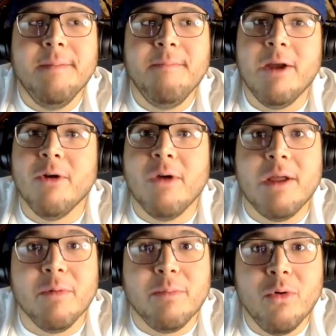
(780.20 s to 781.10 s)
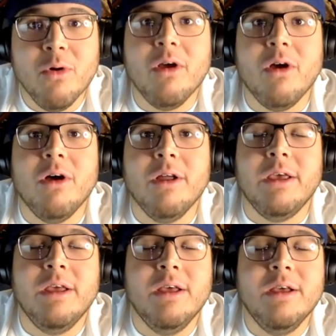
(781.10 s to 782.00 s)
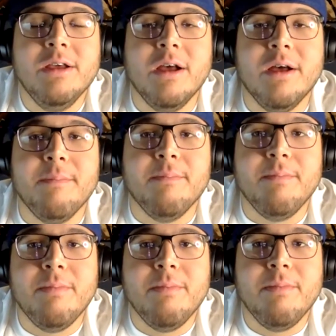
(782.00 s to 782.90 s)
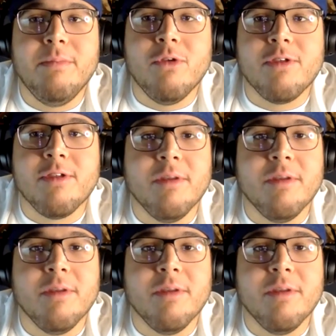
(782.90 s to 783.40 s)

Arrowhead Report, on just the